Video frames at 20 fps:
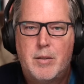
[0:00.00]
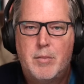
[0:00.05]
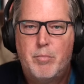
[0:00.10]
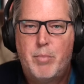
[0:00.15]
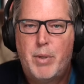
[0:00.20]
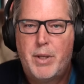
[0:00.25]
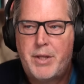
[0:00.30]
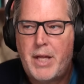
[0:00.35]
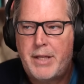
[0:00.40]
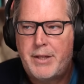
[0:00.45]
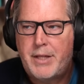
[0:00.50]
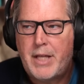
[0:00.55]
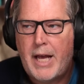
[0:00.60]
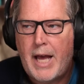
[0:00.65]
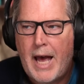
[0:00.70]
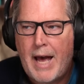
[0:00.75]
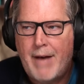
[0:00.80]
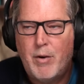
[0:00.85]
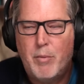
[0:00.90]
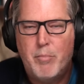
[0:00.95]
but that they
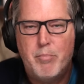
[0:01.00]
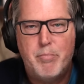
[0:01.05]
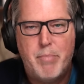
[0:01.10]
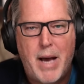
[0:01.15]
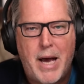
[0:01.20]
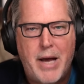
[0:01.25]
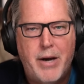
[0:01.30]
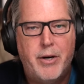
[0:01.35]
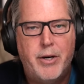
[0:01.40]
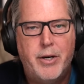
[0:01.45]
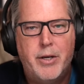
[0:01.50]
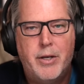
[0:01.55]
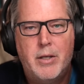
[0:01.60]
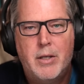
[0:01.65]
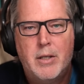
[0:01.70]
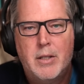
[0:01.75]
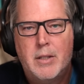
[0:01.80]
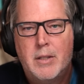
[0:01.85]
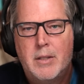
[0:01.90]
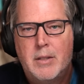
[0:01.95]
have a
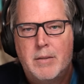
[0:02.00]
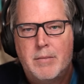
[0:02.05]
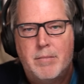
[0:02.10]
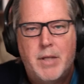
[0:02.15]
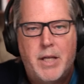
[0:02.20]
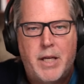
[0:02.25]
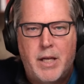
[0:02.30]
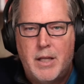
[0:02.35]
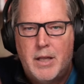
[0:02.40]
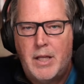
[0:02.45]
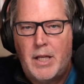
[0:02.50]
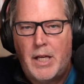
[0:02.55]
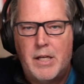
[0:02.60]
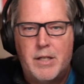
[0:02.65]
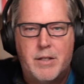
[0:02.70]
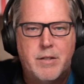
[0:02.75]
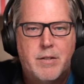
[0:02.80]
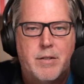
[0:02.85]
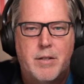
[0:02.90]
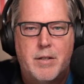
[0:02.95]
better
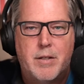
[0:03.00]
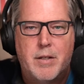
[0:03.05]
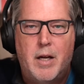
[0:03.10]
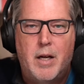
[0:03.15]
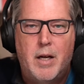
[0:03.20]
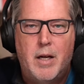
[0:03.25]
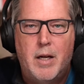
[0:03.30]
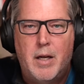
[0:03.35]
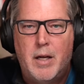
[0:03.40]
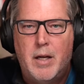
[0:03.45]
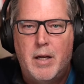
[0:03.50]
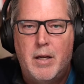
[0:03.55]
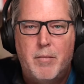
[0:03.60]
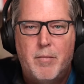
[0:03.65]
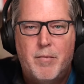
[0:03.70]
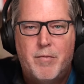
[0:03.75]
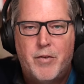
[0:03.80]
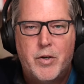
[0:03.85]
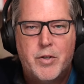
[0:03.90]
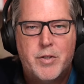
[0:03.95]
elite
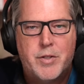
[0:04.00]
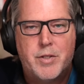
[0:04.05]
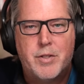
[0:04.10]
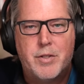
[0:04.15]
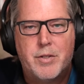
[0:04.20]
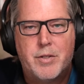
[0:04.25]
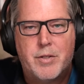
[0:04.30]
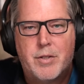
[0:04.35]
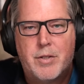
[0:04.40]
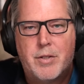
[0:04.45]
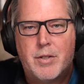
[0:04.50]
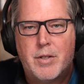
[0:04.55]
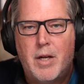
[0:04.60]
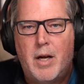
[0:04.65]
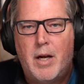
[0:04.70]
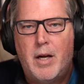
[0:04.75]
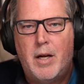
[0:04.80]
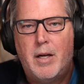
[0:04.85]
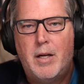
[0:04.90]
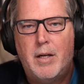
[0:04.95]
versus
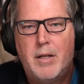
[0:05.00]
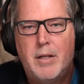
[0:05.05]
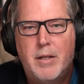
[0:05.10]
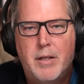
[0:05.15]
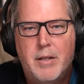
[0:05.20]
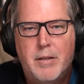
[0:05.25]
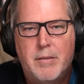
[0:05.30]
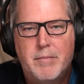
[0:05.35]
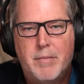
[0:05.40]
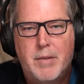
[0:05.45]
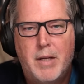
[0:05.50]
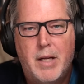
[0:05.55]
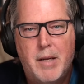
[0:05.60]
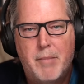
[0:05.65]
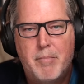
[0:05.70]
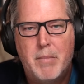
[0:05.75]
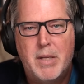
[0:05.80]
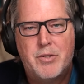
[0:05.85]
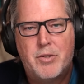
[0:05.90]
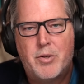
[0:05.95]

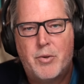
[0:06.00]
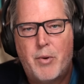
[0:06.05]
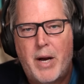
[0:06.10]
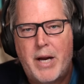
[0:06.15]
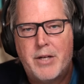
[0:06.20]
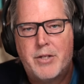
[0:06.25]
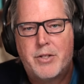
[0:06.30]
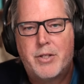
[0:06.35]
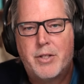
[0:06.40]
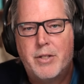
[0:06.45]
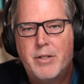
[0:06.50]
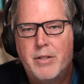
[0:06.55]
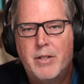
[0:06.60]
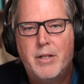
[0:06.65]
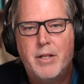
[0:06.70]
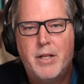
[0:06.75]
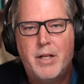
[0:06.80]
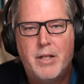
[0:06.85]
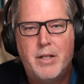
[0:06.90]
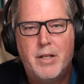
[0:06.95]

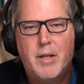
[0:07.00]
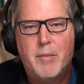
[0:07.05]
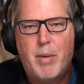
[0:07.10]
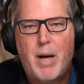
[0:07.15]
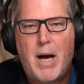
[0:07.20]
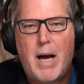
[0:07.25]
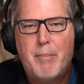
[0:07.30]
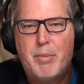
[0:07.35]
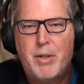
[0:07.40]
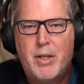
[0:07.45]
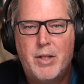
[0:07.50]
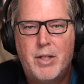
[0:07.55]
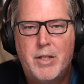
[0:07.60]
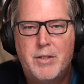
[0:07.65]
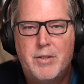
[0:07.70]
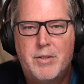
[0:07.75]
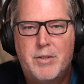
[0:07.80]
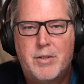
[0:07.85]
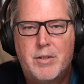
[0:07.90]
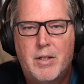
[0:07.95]
immiseration in the
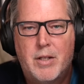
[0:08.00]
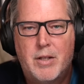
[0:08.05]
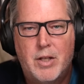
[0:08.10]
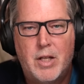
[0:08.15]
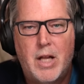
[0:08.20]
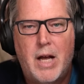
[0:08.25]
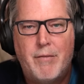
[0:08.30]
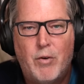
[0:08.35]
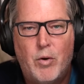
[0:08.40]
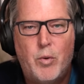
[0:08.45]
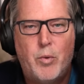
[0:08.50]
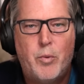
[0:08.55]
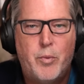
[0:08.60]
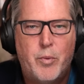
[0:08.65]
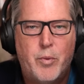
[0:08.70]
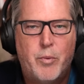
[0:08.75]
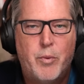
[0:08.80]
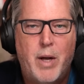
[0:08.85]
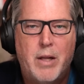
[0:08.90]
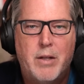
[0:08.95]
populace level
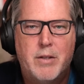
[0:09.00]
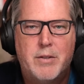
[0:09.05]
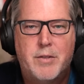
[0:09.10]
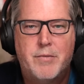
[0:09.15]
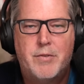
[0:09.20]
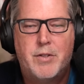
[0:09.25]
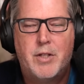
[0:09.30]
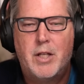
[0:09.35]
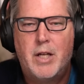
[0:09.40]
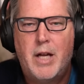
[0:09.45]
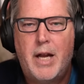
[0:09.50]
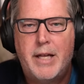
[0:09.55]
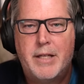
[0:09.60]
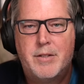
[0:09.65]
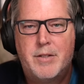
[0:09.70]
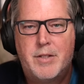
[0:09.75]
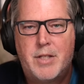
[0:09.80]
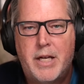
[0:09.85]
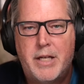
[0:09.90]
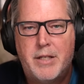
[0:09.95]
relative to the
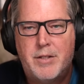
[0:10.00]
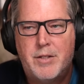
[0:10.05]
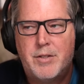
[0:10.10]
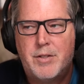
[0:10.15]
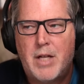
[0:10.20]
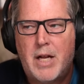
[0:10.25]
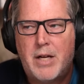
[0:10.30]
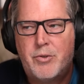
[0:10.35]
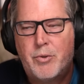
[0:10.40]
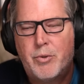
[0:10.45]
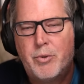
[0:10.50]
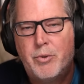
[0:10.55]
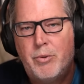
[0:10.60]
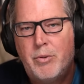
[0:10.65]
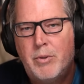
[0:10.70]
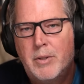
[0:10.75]
United States. Is that true?